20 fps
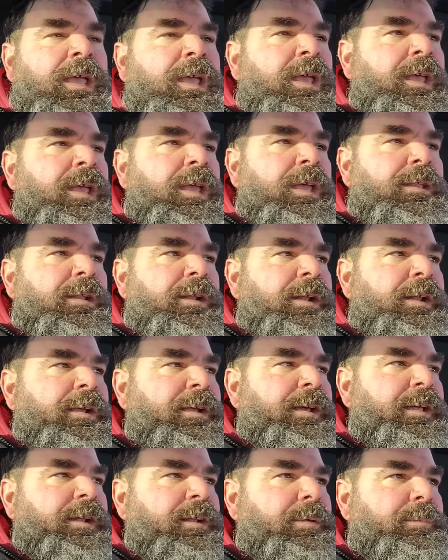And then I
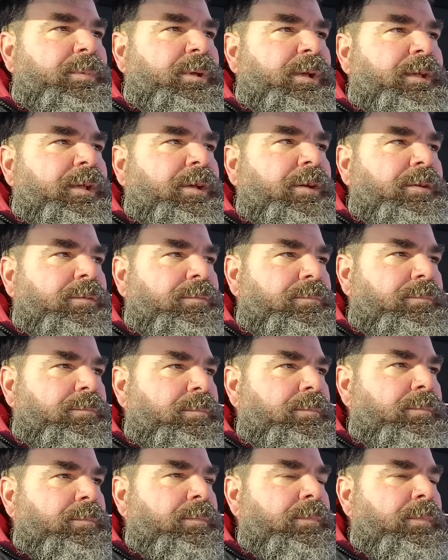got to come back out and
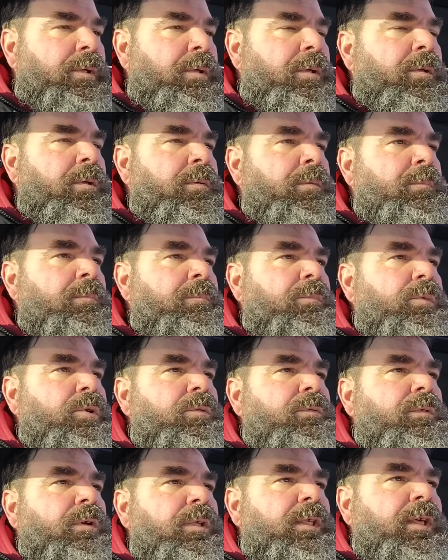
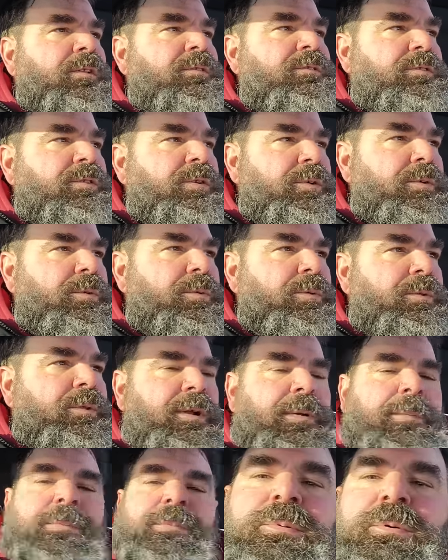move all that snow that
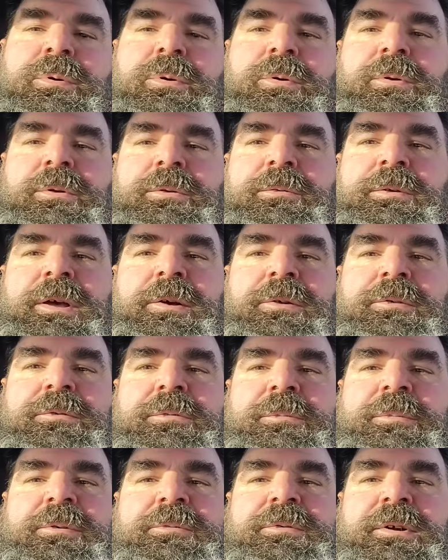I pulled out
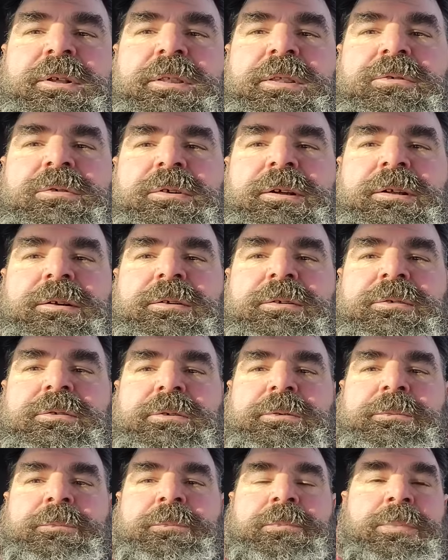from in front of the trailer.
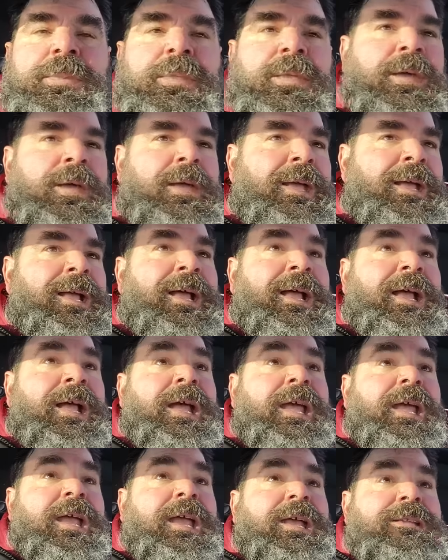So
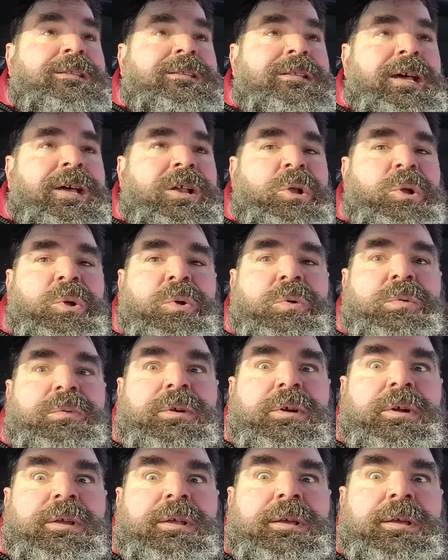it's not
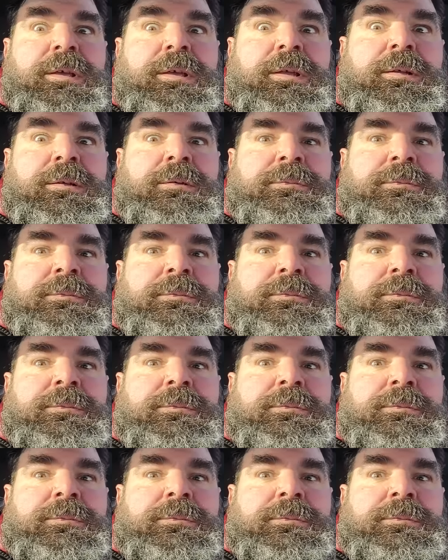over yet.